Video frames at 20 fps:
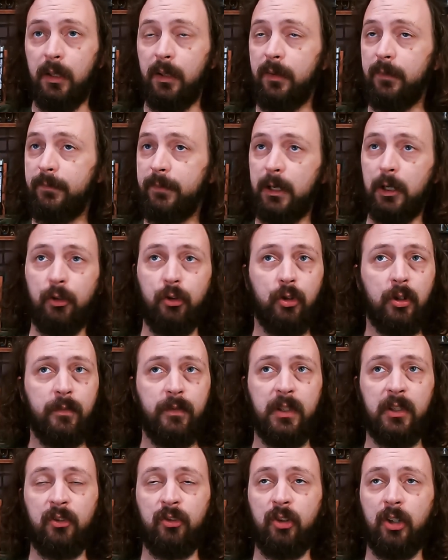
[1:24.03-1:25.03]
The function of
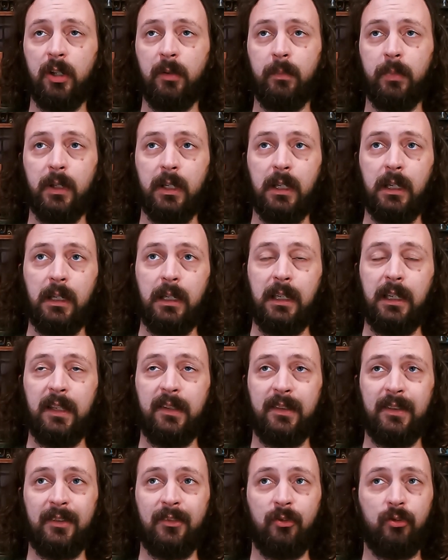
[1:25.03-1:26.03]
this ship
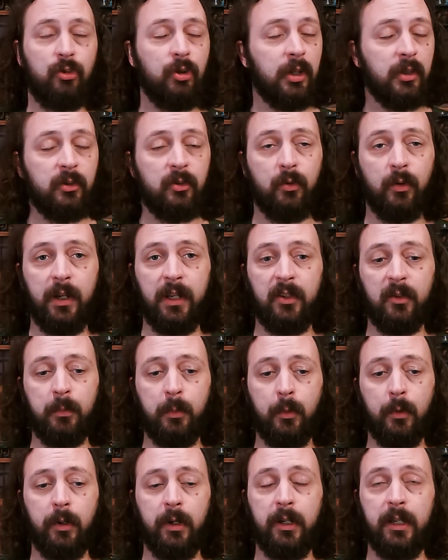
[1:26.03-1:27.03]
is it's just
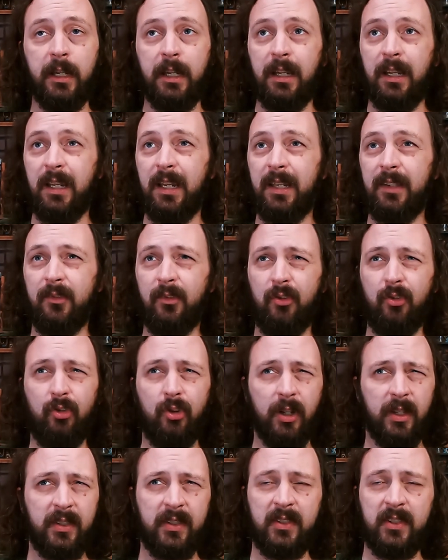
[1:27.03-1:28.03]
transport, it's
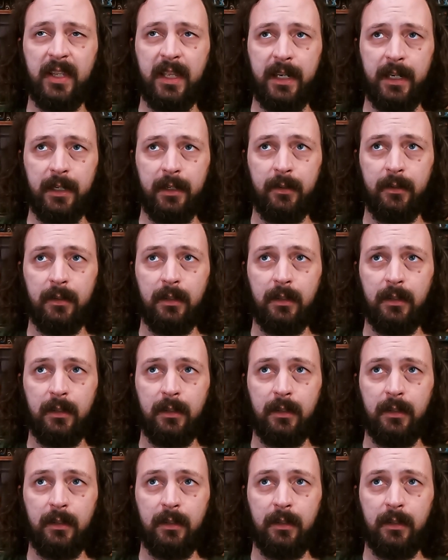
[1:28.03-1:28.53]
just setting.